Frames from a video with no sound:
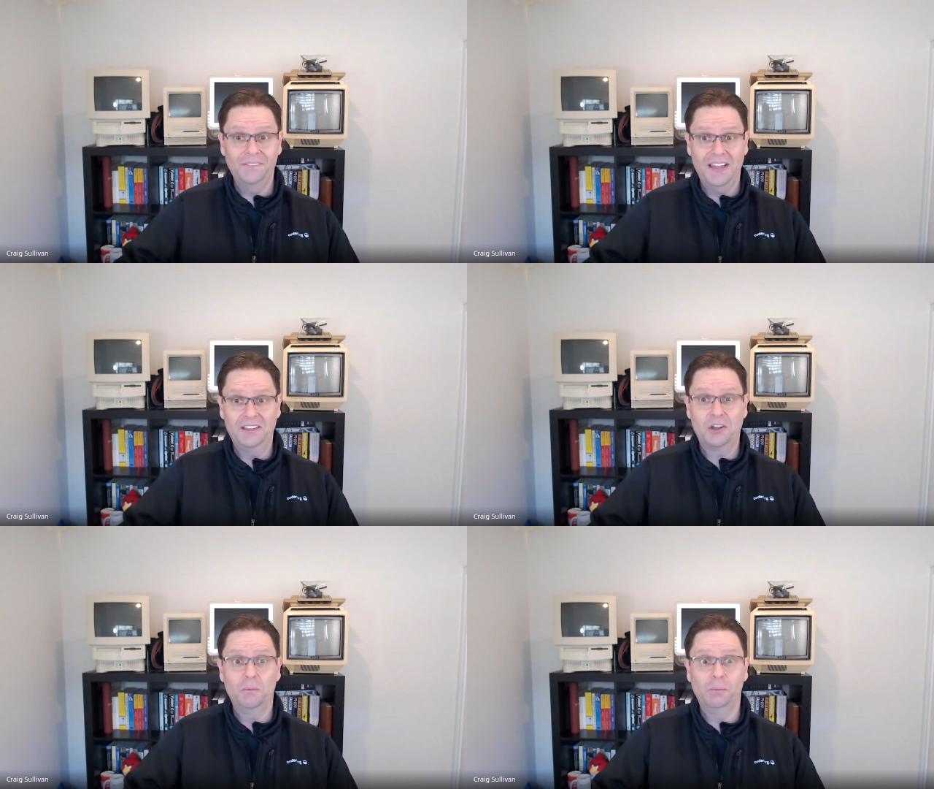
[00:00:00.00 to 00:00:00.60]
And
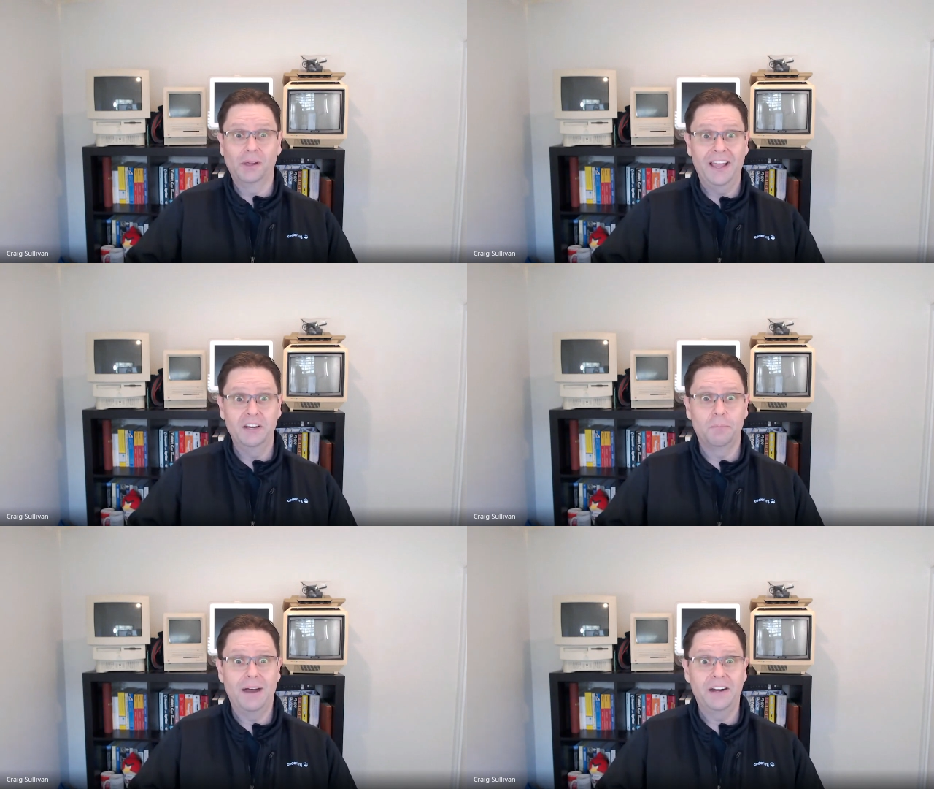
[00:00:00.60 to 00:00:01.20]
the
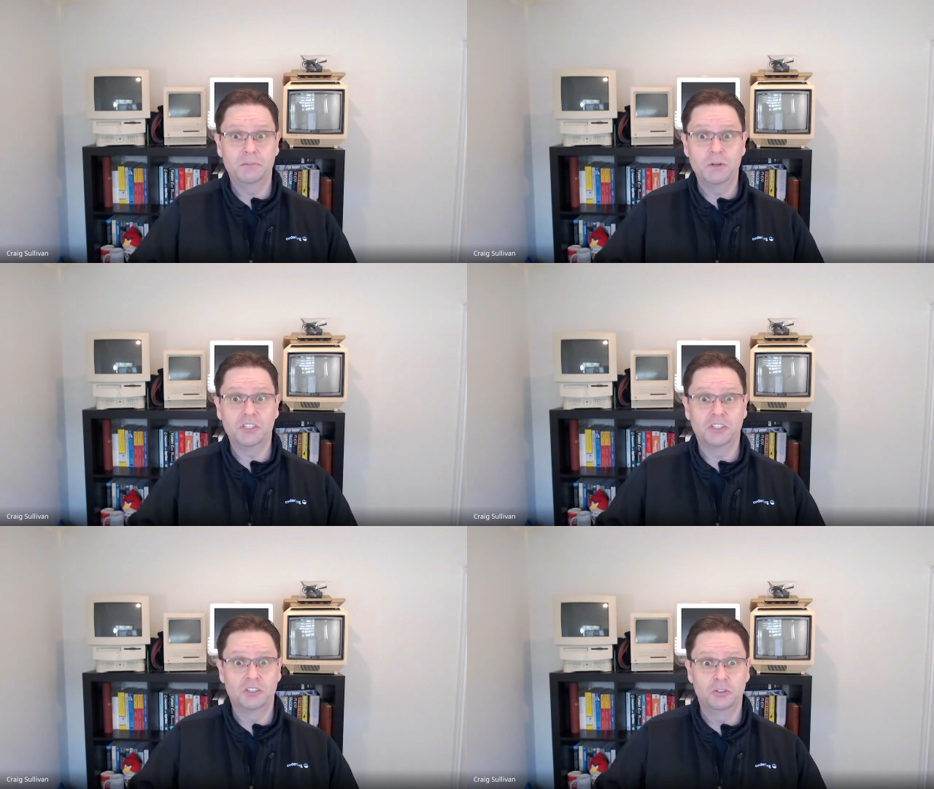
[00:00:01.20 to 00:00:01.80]
complicated part is
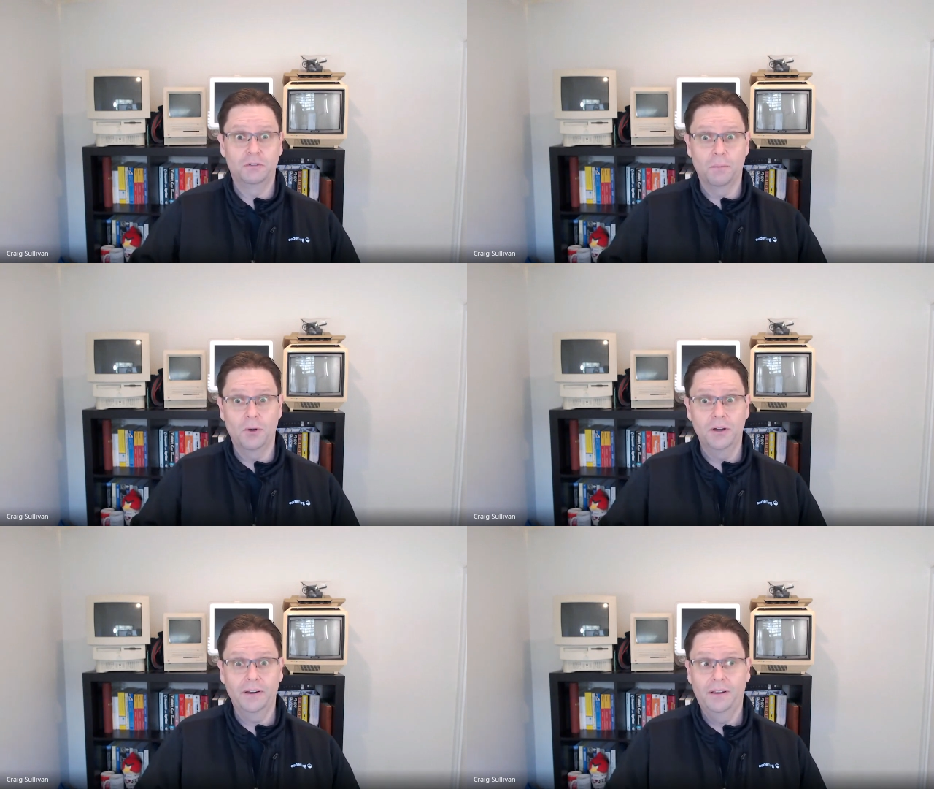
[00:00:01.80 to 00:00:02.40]
which to choose from what.